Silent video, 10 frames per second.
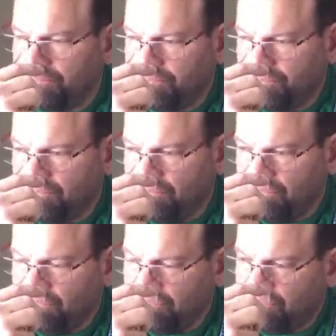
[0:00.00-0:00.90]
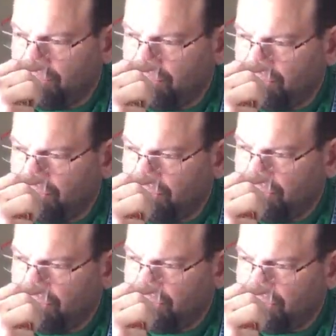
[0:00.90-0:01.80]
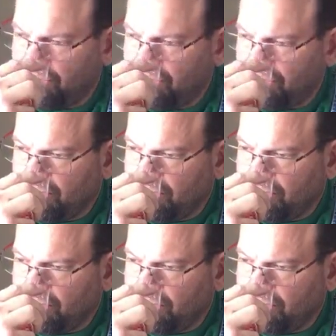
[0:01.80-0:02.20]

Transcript: (silence)